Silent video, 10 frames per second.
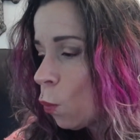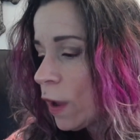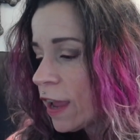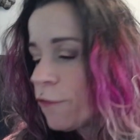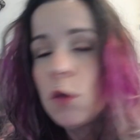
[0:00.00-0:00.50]

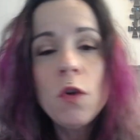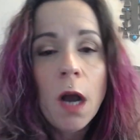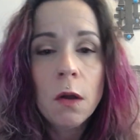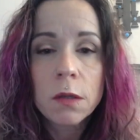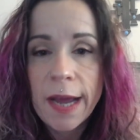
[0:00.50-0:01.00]
if you
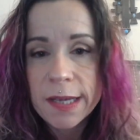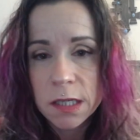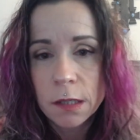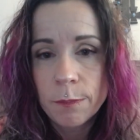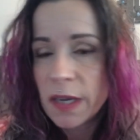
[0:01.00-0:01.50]
knuckle
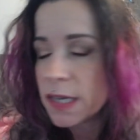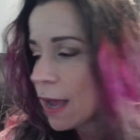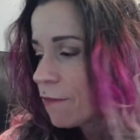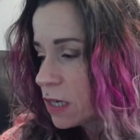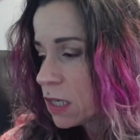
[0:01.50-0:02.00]
test them, because
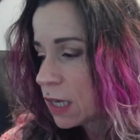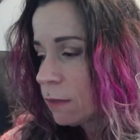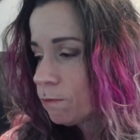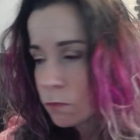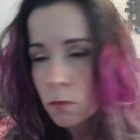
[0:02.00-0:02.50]

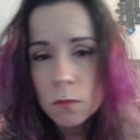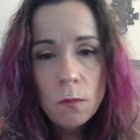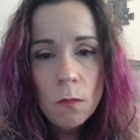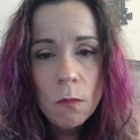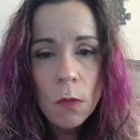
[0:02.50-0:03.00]
obviously,
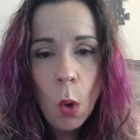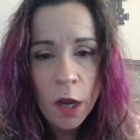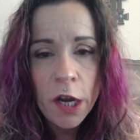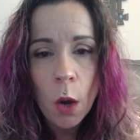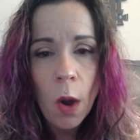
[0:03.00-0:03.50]

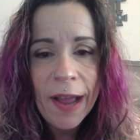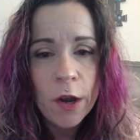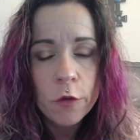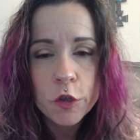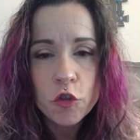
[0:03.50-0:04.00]
I
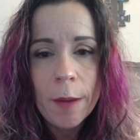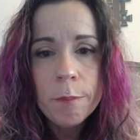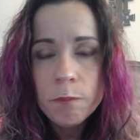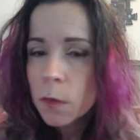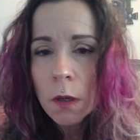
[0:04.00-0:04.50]
over drip
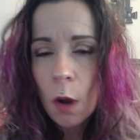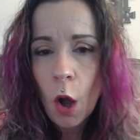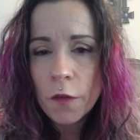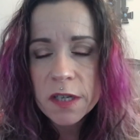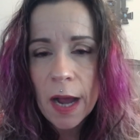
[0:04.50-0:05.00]

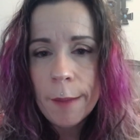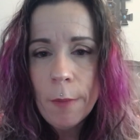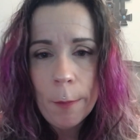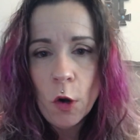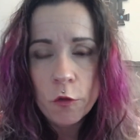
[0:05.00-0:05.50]
all the time.
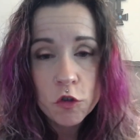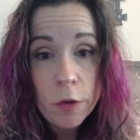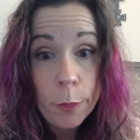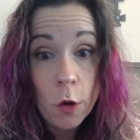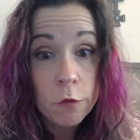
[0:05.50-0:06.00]
I'm an over
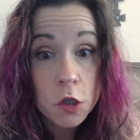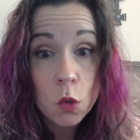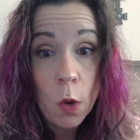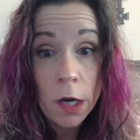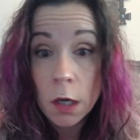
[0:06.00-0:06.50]
dripper, over
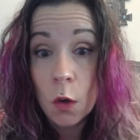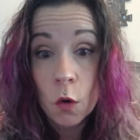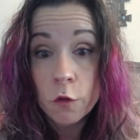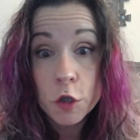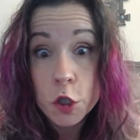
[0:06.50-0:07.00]
squonker,
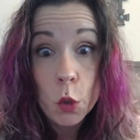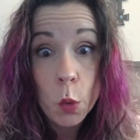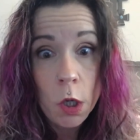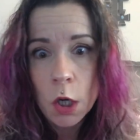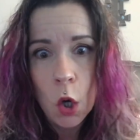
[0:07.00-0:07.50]
over
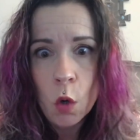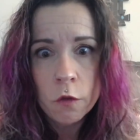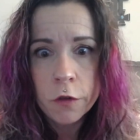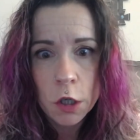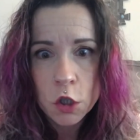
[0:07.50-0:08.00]
doer,
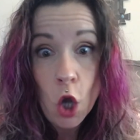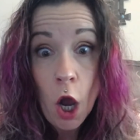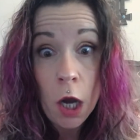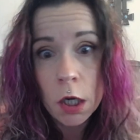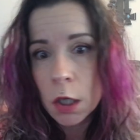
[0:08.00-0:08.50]
over
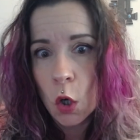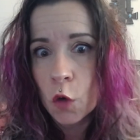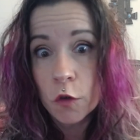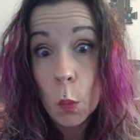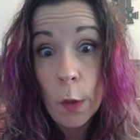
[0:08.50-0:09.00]
talker,
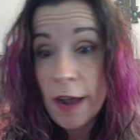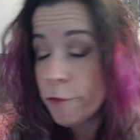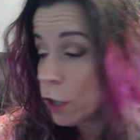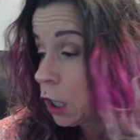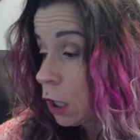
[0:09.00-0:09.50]
over
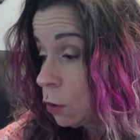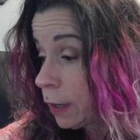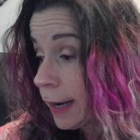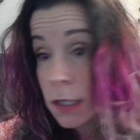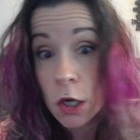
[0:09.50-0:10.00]
whatever. You
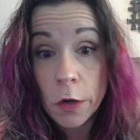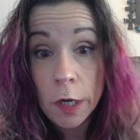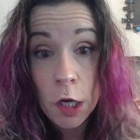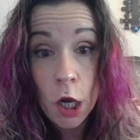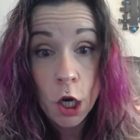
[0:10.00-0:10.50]
guys already
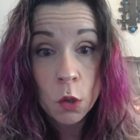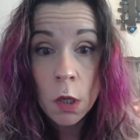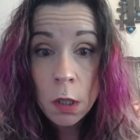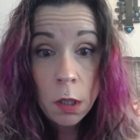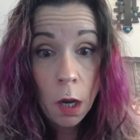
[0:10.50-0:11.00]
know.
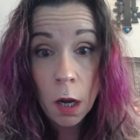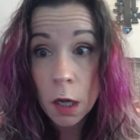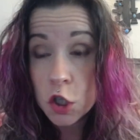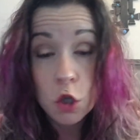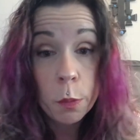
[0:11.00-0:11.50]

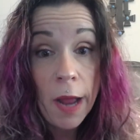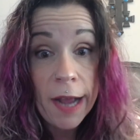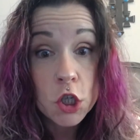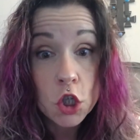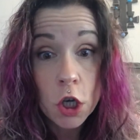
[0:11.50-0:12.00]
Super
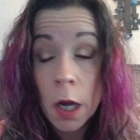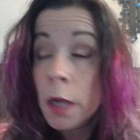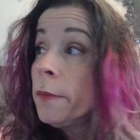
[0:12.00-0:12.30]
extra.